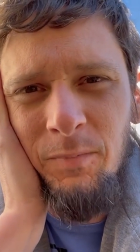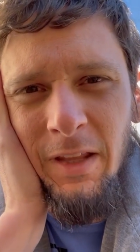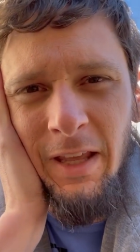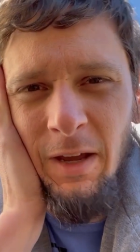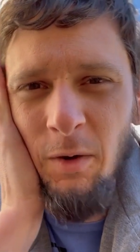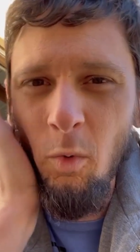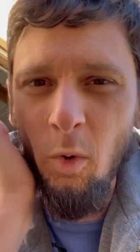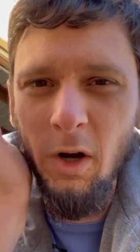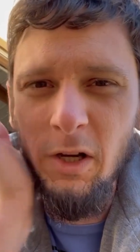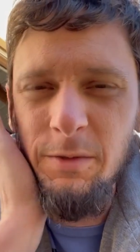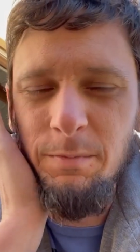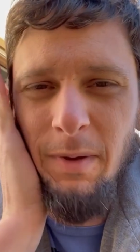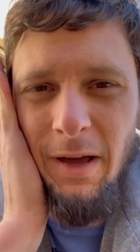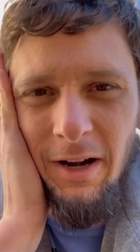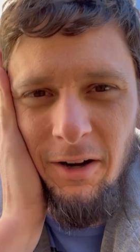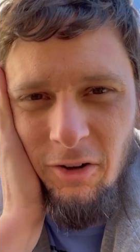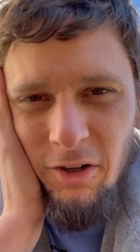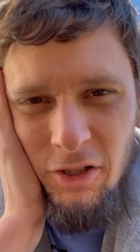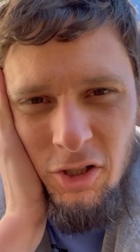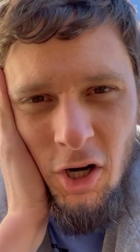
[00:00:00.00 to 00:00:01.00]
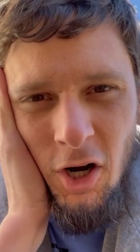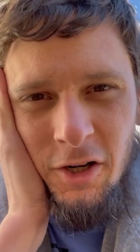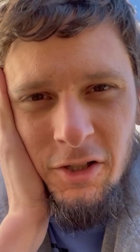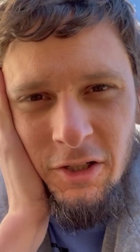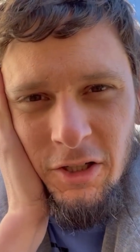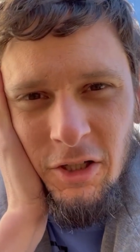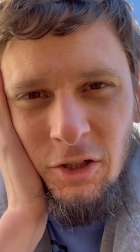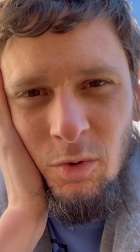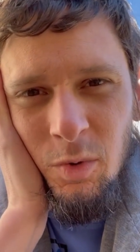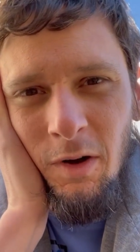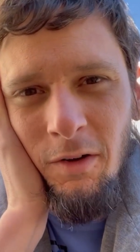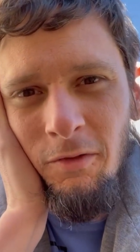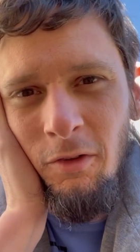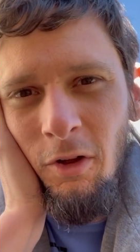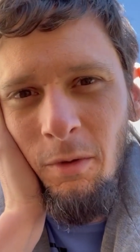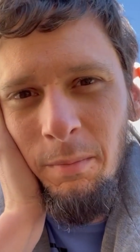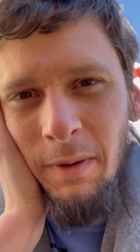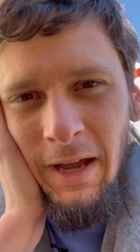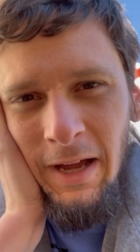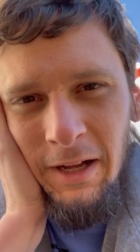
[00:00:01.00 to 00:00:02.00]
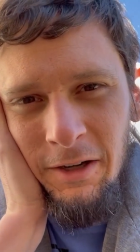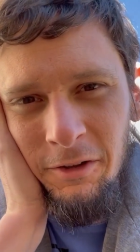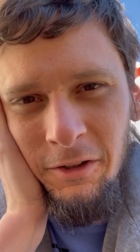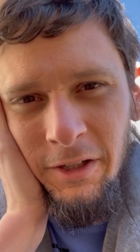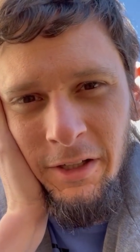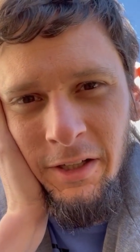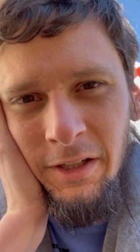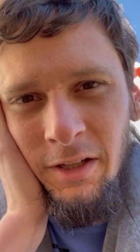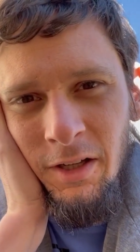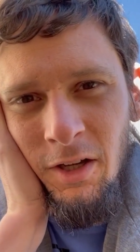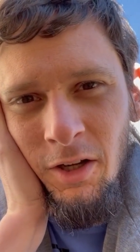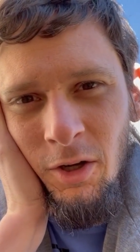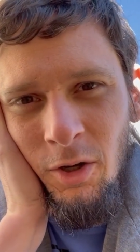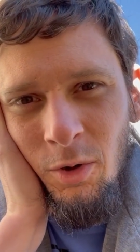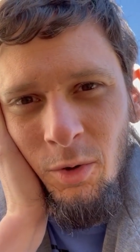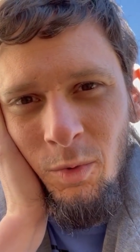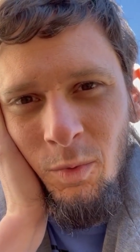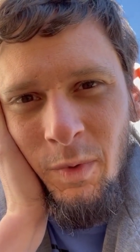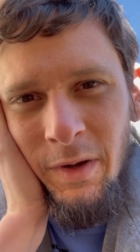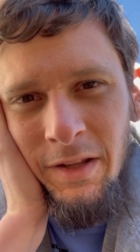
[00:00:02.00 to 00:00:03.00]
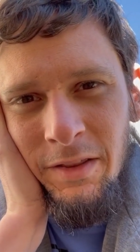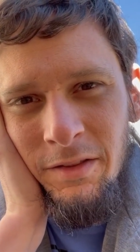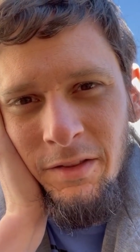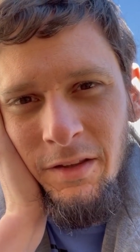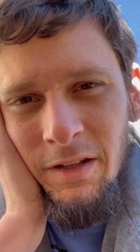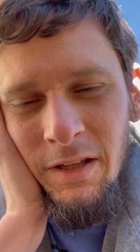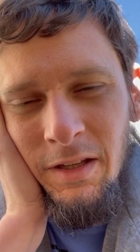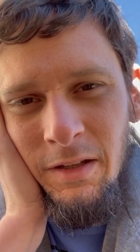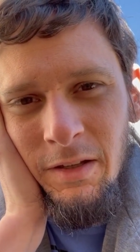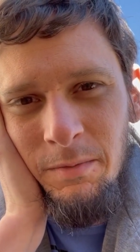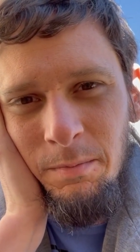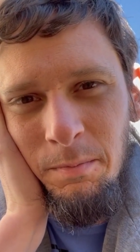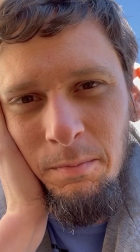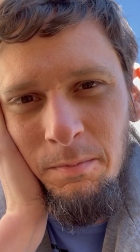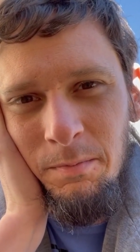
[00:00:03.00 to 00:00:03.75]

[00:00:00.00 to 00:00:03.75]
It works better at charging a 12 volt battery when the